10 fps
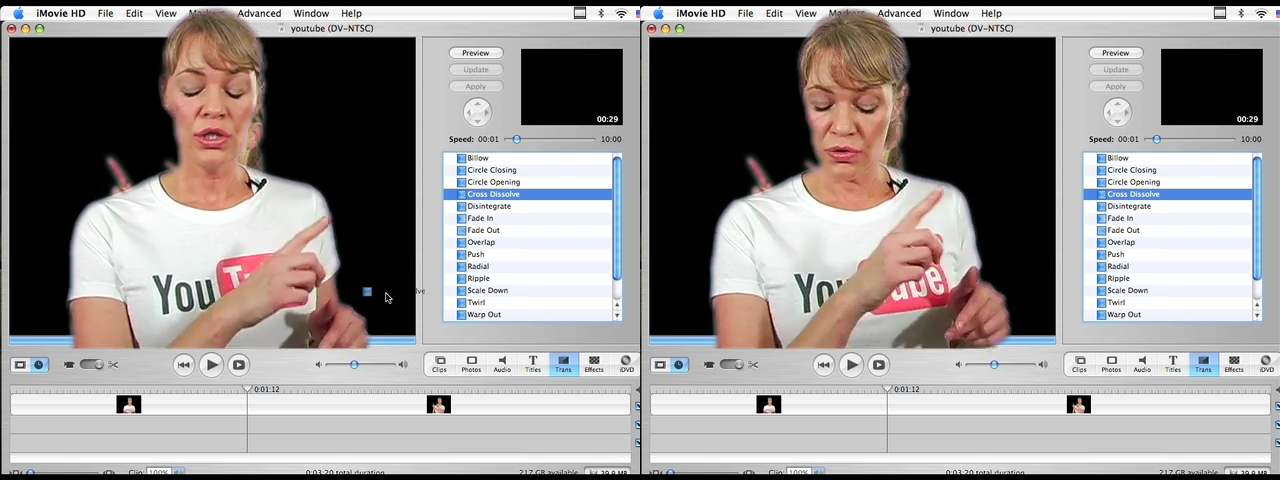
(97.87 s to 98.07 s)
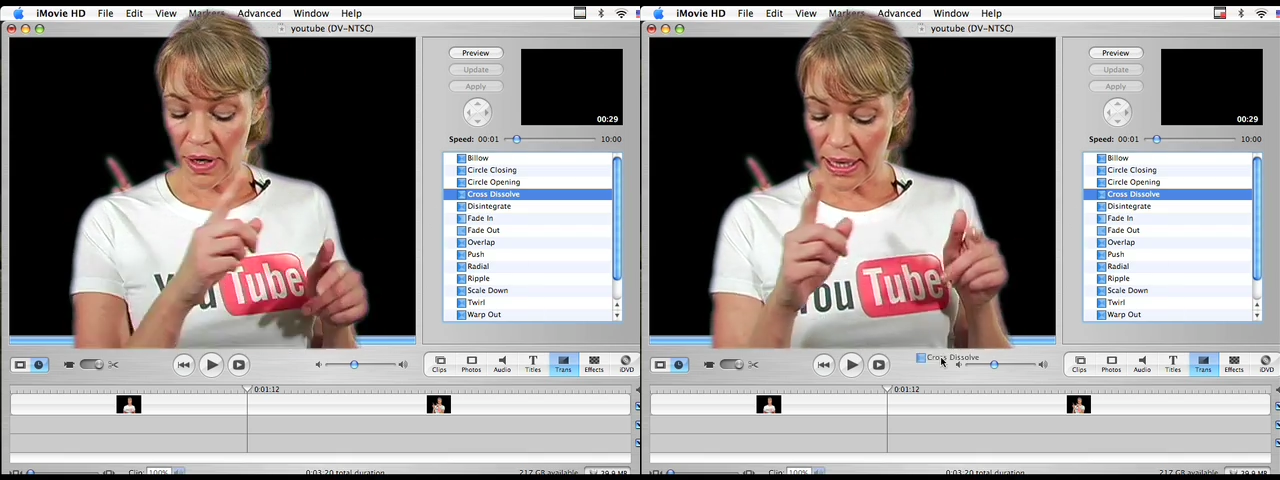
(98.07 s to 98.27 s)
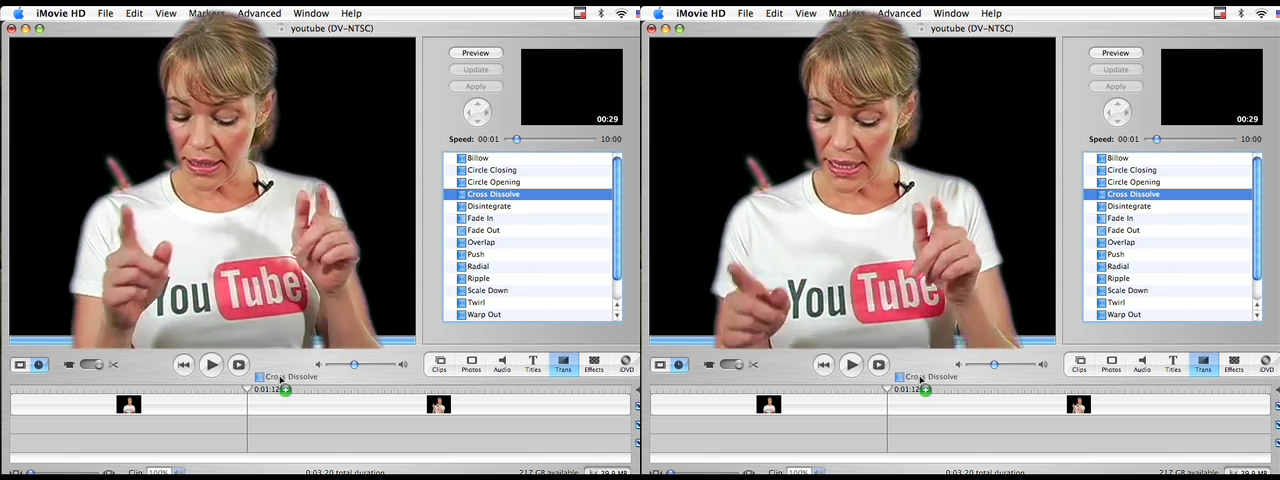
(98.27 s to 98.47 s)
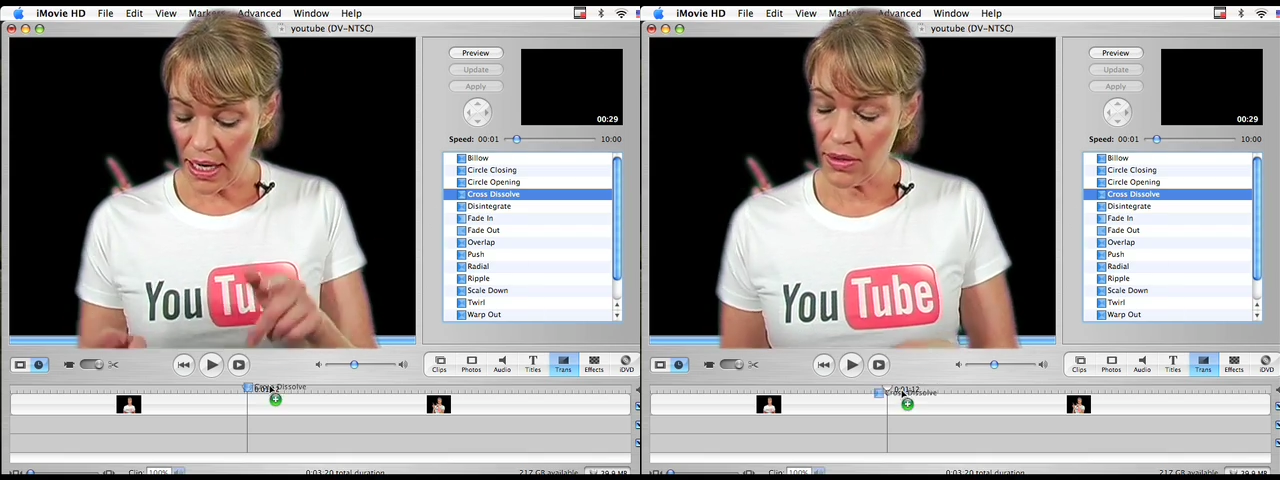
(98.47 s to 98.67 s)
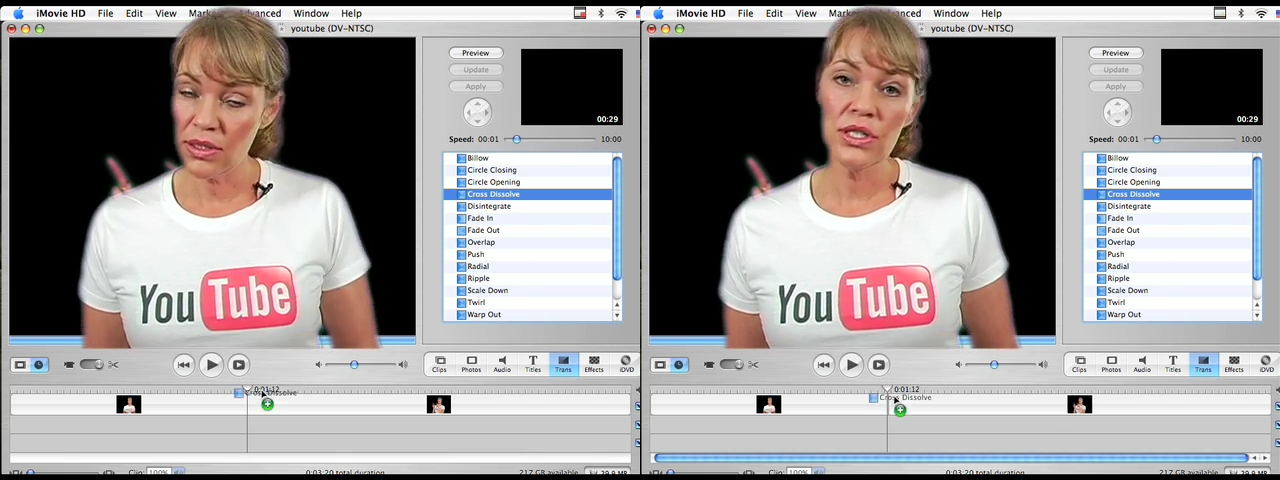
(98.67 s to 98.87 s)
drag it
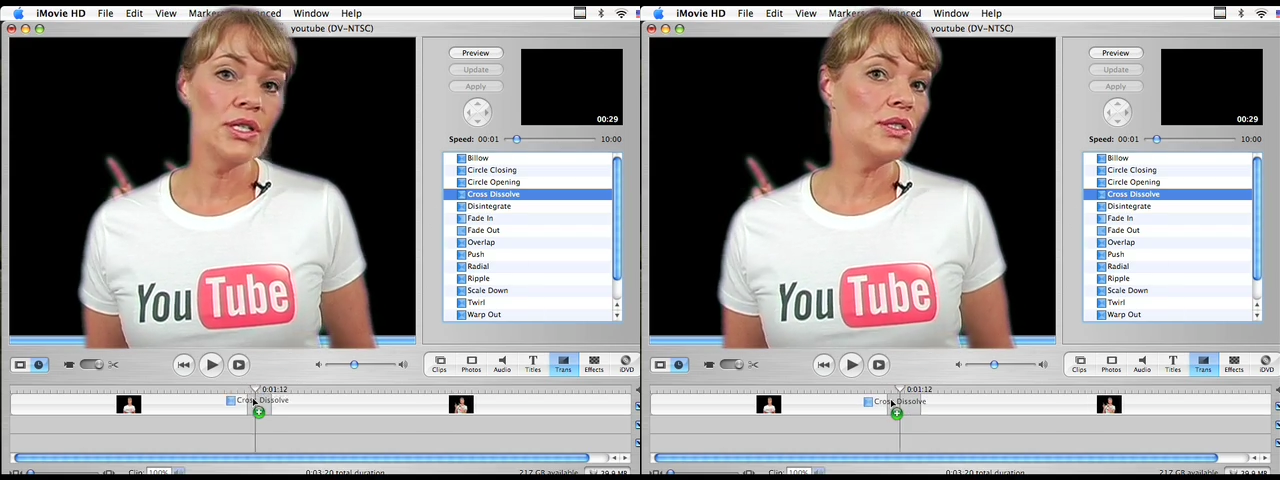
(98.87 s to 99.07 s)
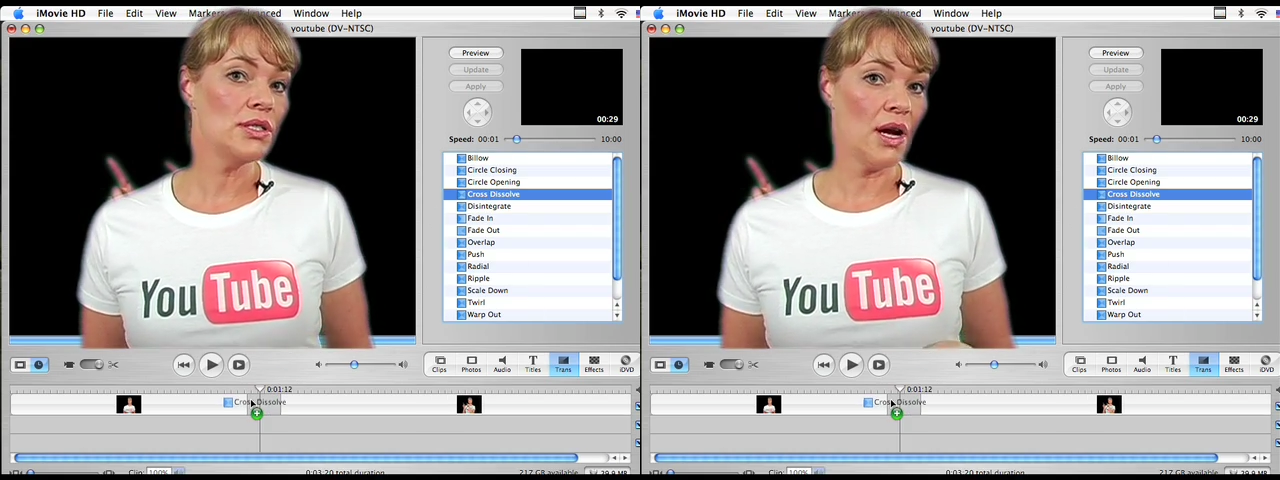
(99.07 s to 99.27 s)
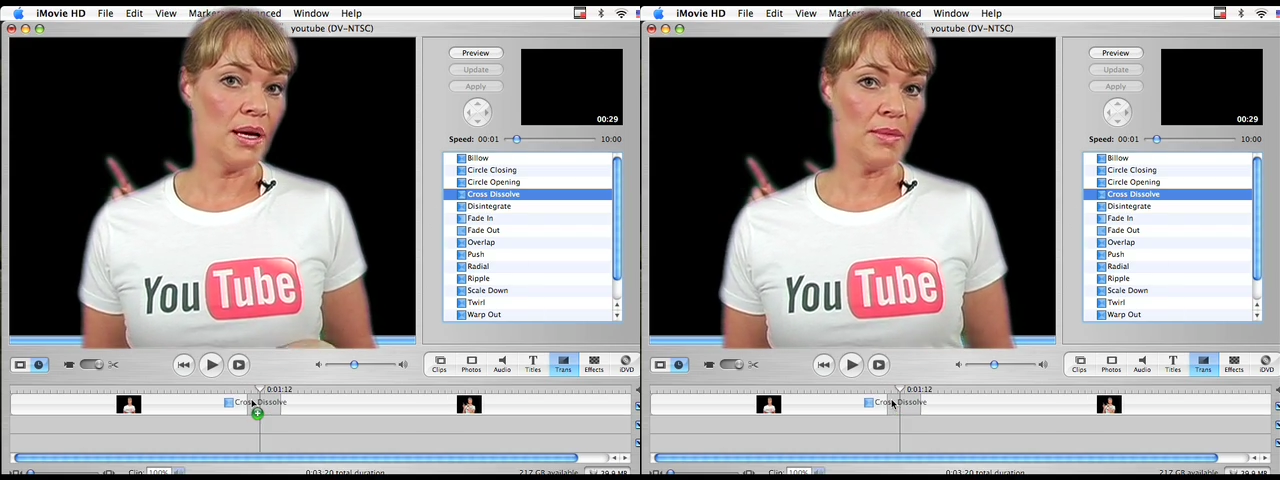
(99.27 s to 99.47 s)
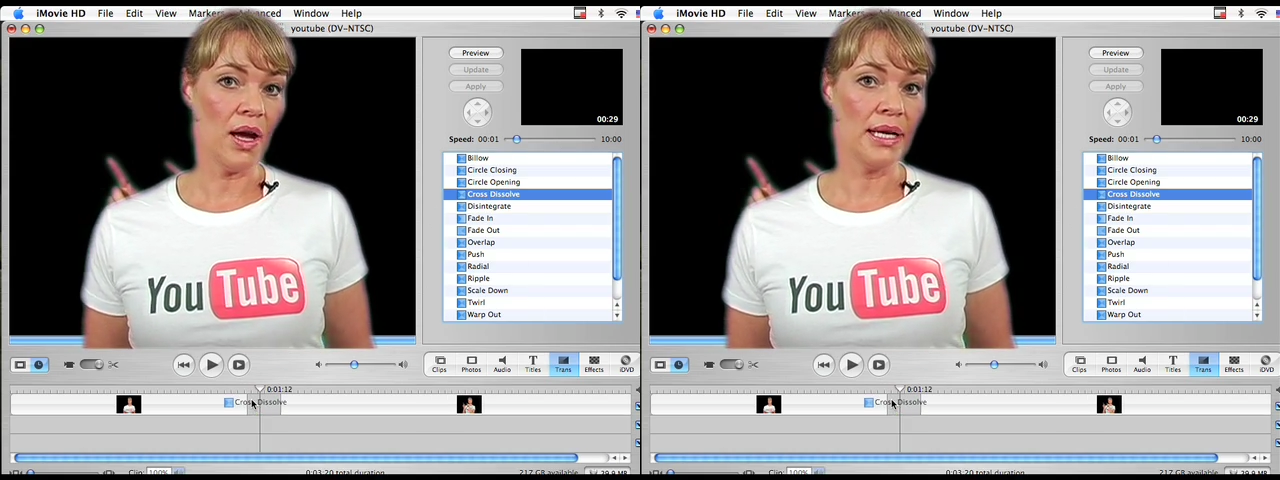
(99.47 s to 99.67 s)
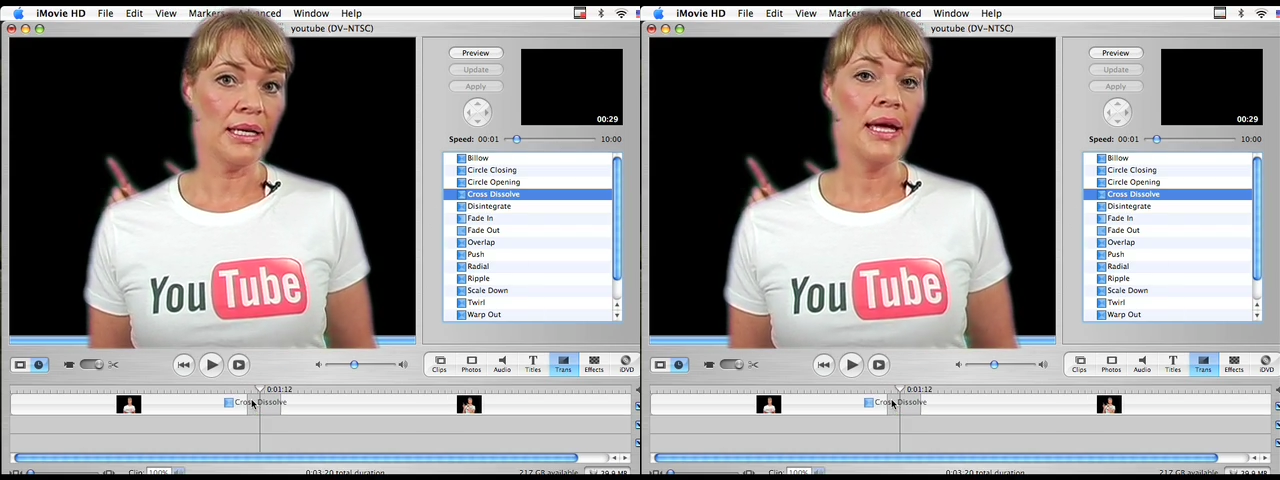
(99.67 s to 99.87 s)
down onto your
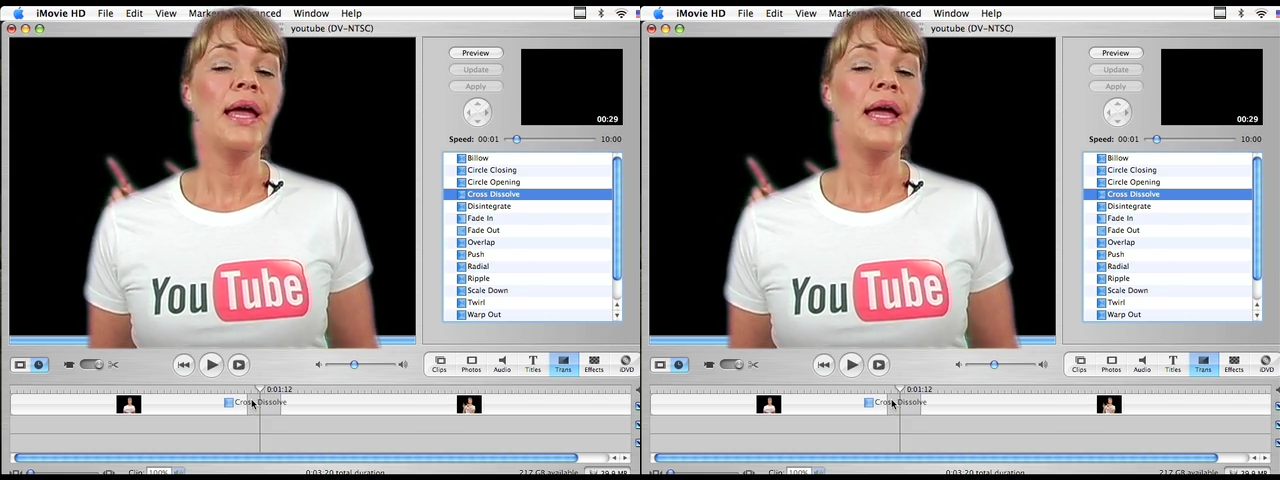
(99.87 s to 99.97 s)
timeline,